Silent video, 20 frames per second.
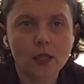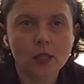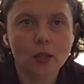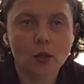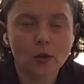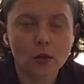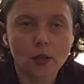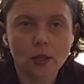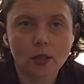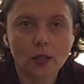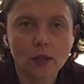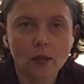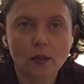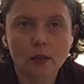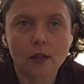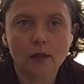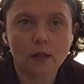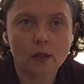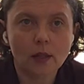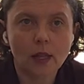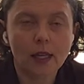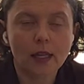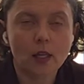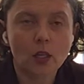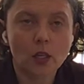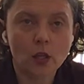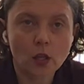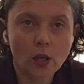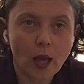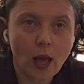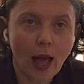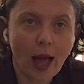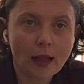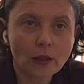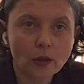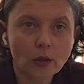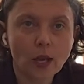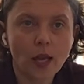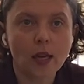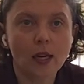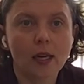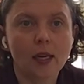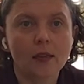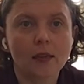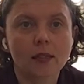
So you're going to like allocating